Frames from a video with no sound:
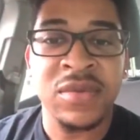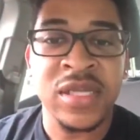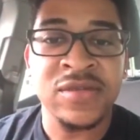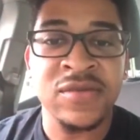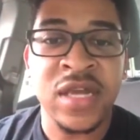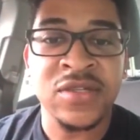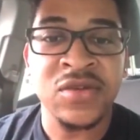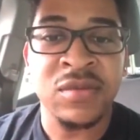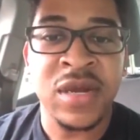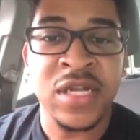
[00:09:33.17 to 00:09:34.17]
Please react
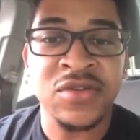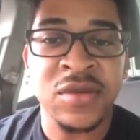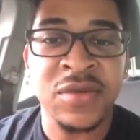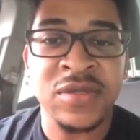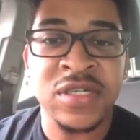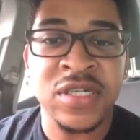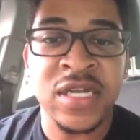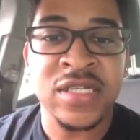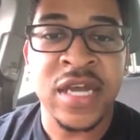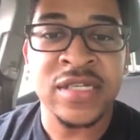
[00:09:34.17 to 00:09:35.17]
to Normani tribute to
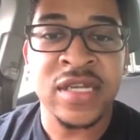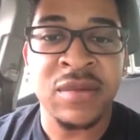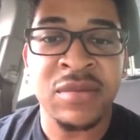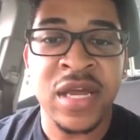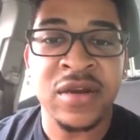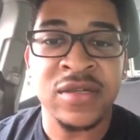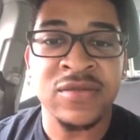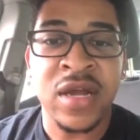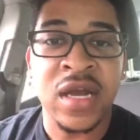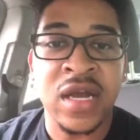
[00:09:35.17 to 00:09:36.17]
Janet Jackson at Black
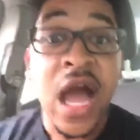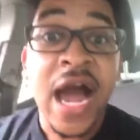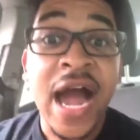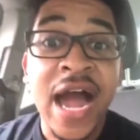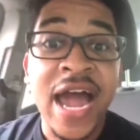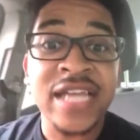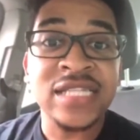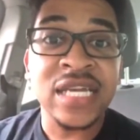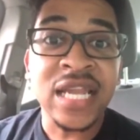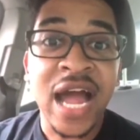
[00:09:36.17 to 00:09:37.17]
Girls Rock. I
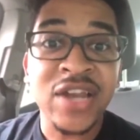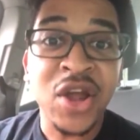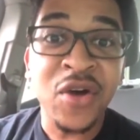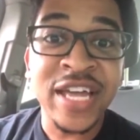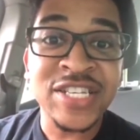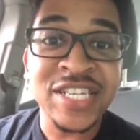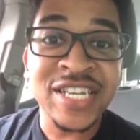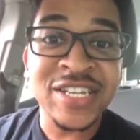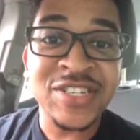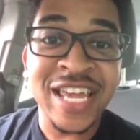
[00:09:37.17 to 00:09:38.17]
did not know that she
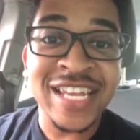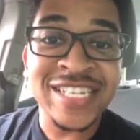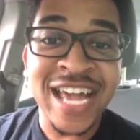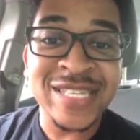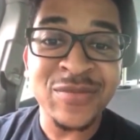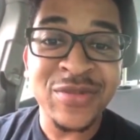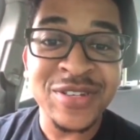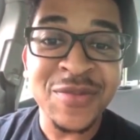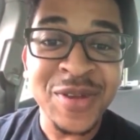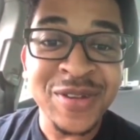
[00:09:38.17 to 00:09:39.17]
did a Janet Jackson
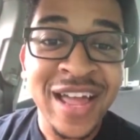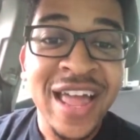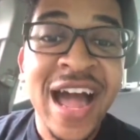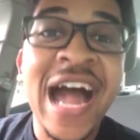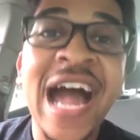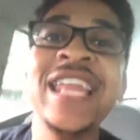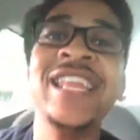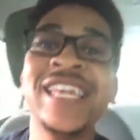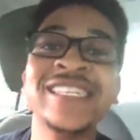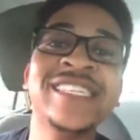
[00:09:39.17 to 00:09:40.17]
tribute. I
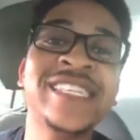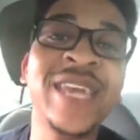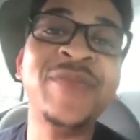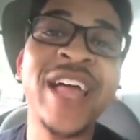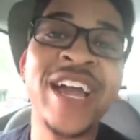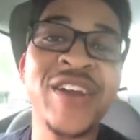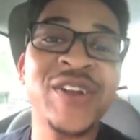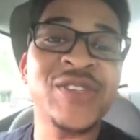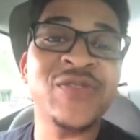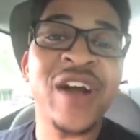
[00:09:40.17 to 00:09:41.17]
didn't get to see Black
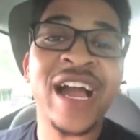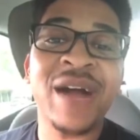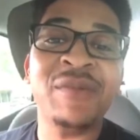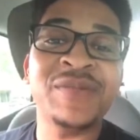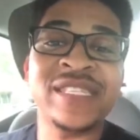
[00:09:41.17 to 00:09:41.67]
Girls Rock. I'm